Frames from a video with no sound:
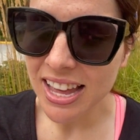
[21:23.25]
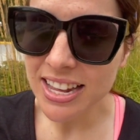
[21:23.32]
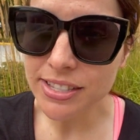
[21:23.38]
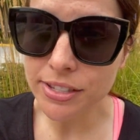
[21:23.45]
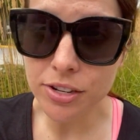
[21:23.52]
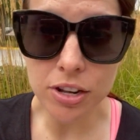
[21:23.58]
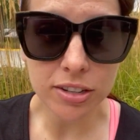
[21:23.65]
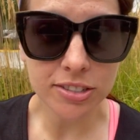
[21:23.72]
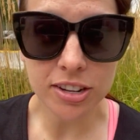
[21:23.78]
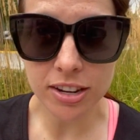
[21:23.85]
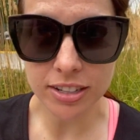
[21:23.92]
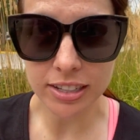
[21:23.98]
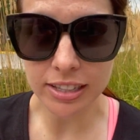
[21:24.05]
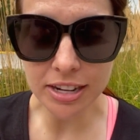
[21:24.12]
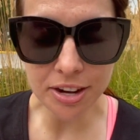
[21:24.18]
It's an old dog
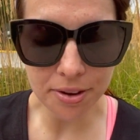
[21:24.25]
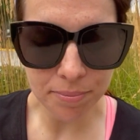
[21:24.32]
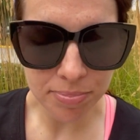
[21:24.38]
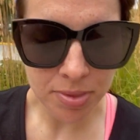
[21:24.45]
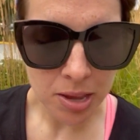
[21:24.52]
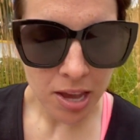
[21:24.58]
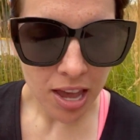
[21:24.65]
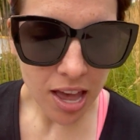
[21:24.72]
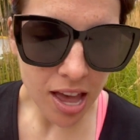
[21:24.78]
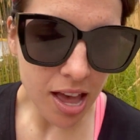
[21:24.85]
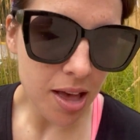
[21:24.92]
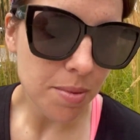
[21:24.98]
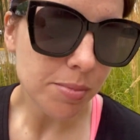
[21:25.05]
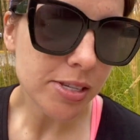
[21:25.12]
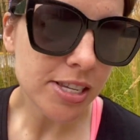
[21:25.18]
alert.
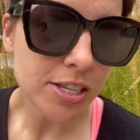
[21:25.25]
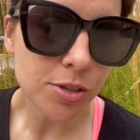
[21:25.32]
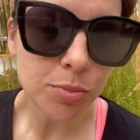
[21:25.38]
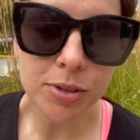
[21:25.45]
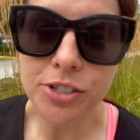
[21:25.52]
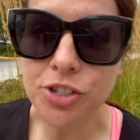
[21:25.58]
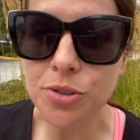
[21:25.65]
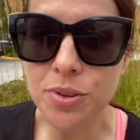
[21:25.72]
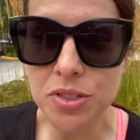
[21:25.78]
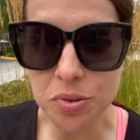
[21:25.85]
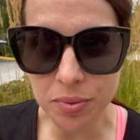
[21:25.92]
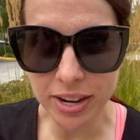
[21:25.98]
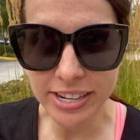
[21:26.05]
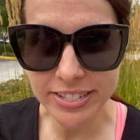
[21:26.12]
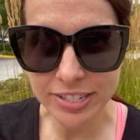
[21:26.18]
Um, since we're doing the
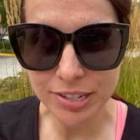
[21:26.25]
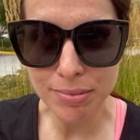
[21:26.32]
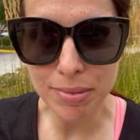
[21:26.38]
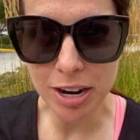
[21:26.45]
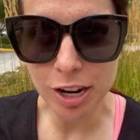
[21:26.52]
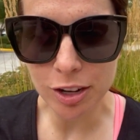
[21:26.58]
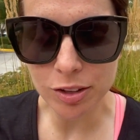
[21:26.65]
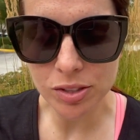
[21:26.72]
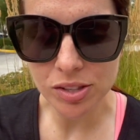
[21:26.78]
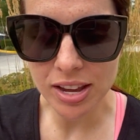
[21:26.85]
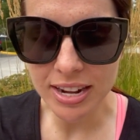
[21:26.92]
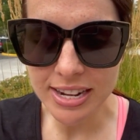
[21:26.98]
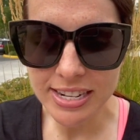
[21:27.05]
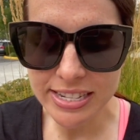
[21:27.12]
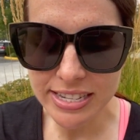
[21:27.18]
race tomorrow, so I
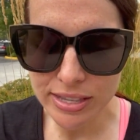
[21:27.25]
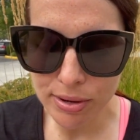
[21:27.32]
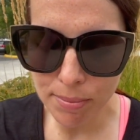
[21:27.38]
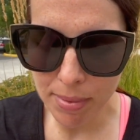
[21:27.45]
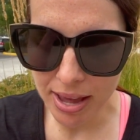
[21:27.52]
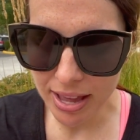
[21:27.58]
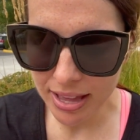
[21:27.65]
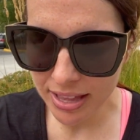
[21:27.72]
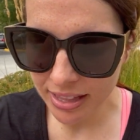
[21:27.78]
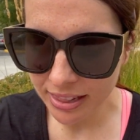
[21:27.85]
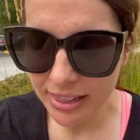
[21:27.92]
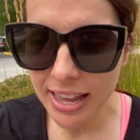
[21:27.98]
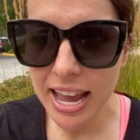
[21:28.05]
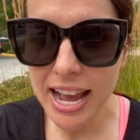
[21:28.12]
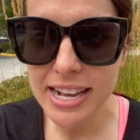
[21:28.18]
need to send my
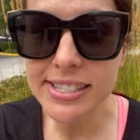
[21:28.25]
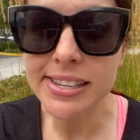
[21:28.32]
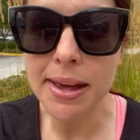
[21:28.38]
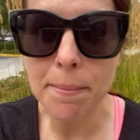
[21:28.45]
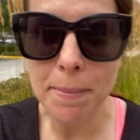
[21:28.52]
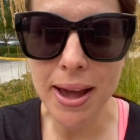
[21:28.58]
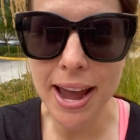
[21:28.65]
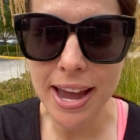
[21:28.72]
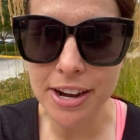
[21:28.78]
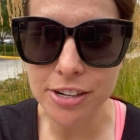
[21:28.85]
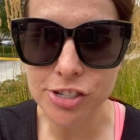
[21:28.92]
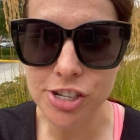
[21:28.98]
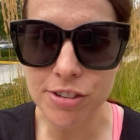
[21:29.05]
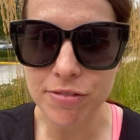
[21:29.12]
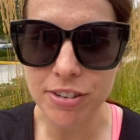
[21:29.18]
legs and my
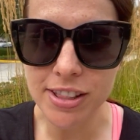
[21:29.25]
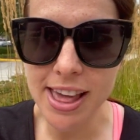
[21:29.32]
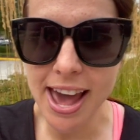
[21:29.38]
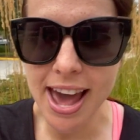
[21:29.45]
energy for that.